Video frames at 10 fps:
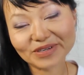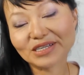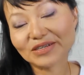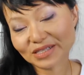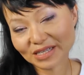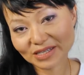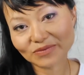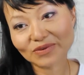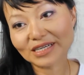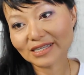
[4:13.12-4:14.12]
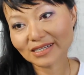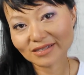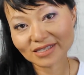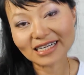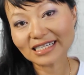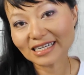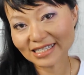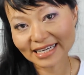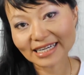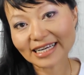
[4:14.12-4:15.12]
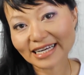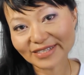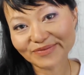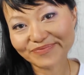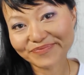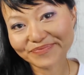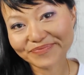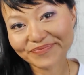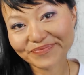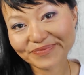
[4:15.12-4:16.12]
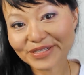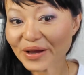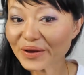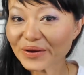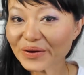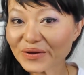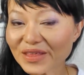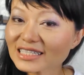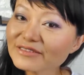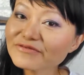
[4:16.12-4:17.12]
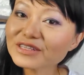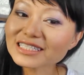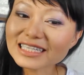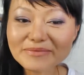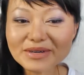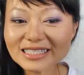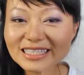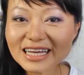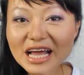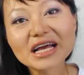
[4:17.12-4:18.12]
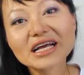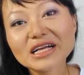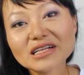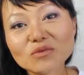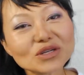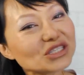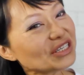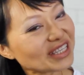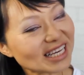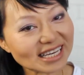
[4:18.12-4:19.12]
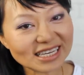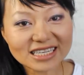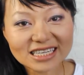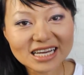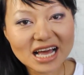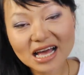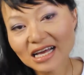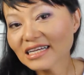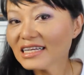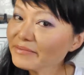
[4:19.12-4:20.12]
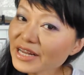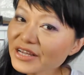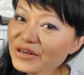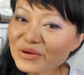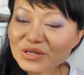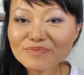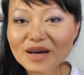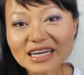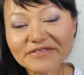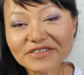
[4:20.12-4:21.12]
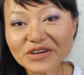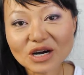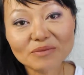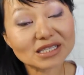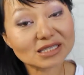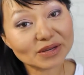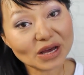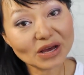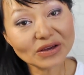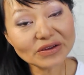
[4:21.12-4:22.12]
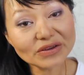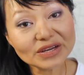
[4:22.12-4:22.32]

when you see, when you date, date again. So that's it for this segment. What do you think? Let me know your thoughts by leaving your comments below.